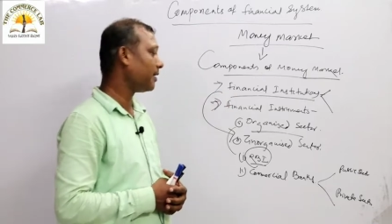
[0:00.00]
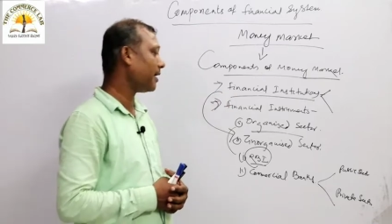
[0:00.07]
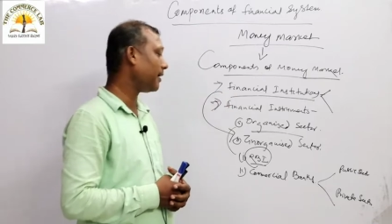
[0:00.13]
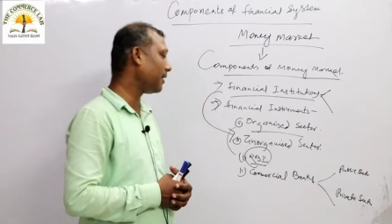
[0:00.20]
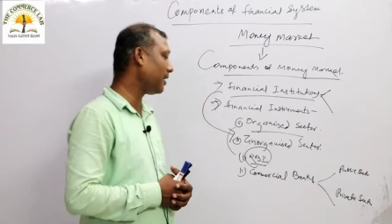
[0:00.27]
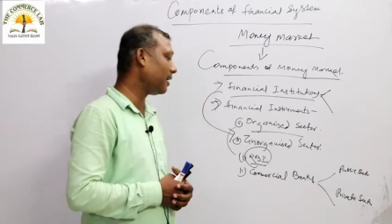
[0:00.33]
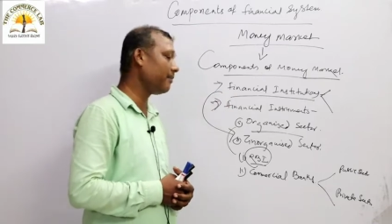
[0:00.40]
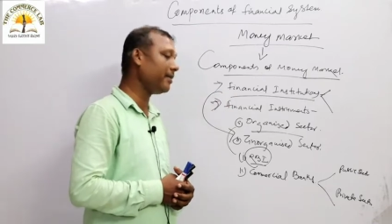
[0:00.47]

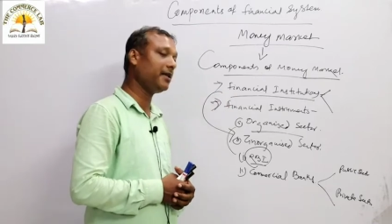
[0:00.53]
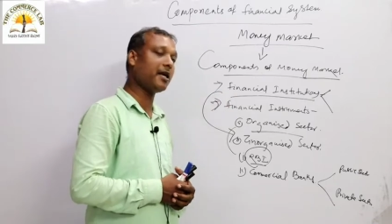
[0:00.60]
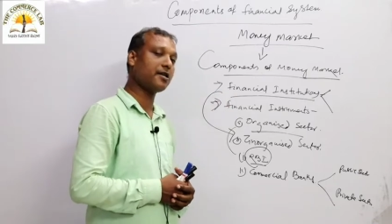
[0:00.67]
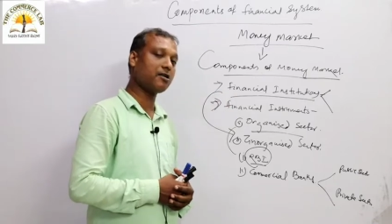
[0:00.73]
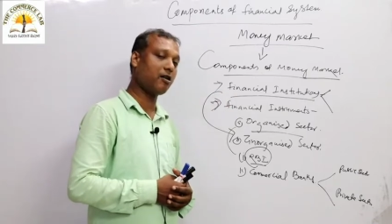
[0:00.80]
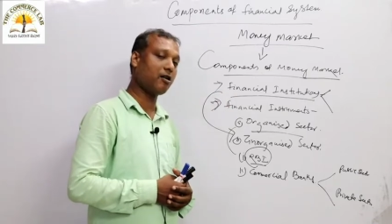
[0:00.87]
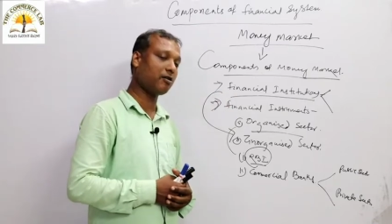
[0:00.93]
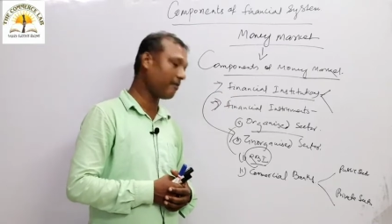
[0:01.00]
They deal with
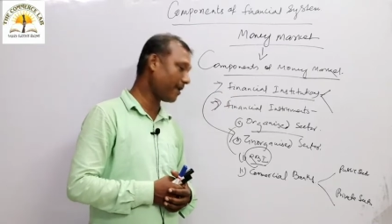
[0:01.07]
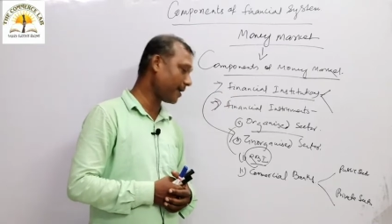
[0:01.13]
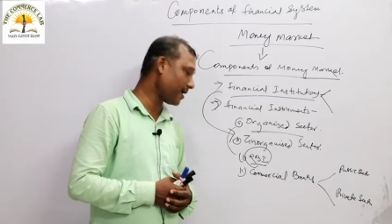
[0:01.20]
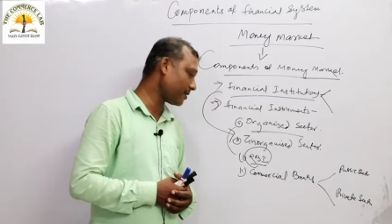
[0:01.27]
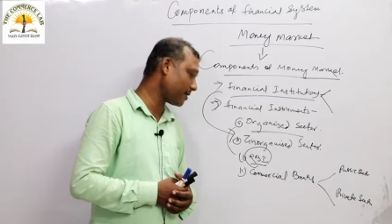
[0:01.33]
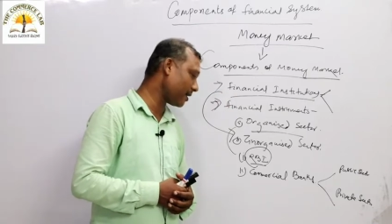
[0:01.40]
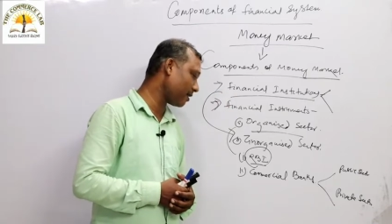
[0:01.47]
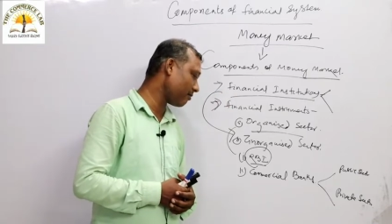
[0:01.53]
the short-term
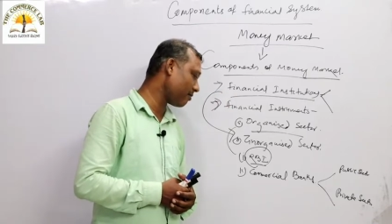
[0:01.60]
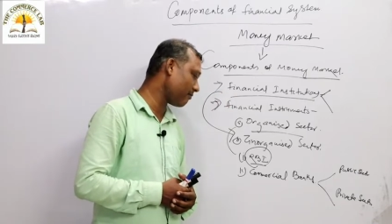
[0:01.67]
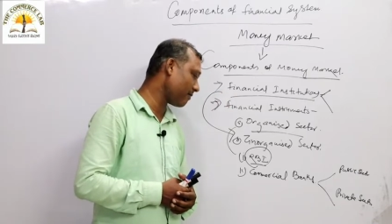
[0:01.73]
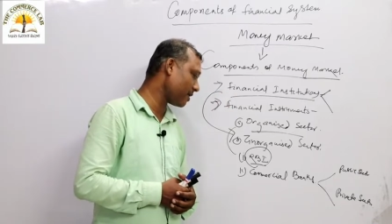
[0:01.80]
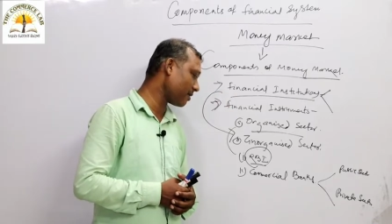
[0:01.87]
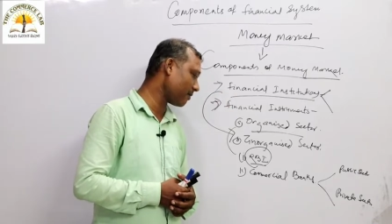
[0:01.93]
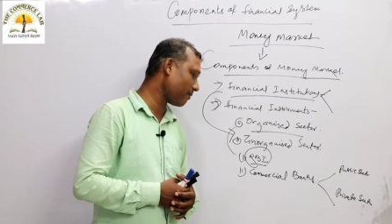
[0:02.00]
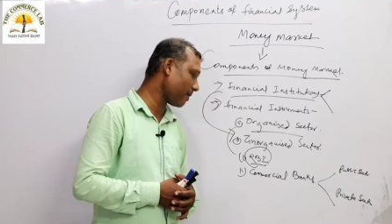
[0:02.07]
financial
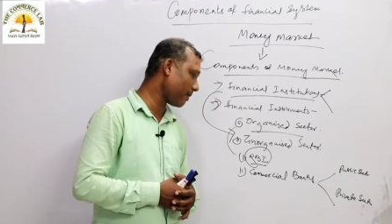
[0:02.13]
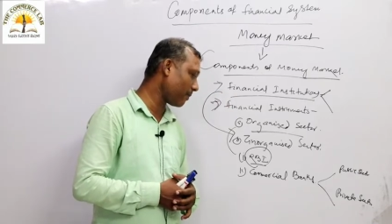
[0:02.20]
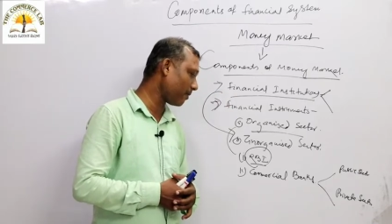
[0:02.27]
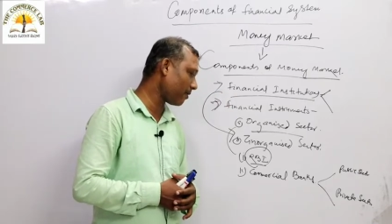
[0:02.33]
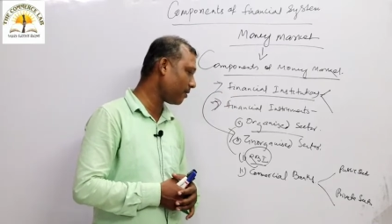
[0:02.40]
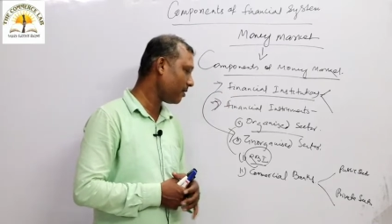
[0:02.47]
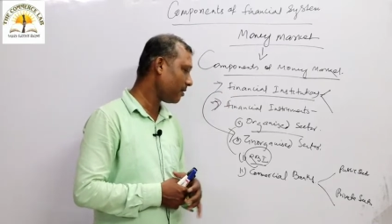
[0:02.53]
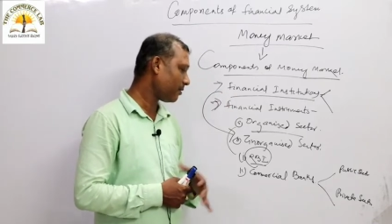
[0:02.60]
requirements of the
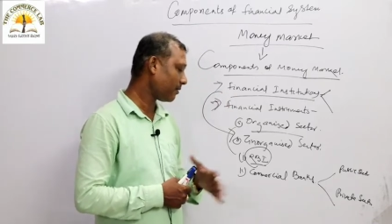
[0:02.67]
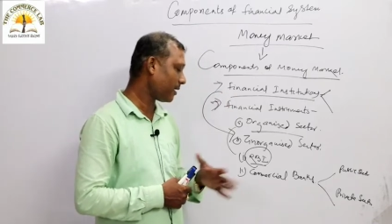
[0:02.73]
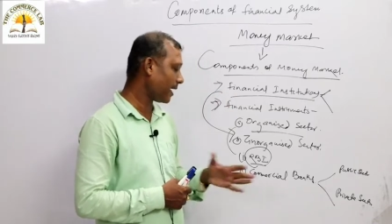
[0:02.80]
people.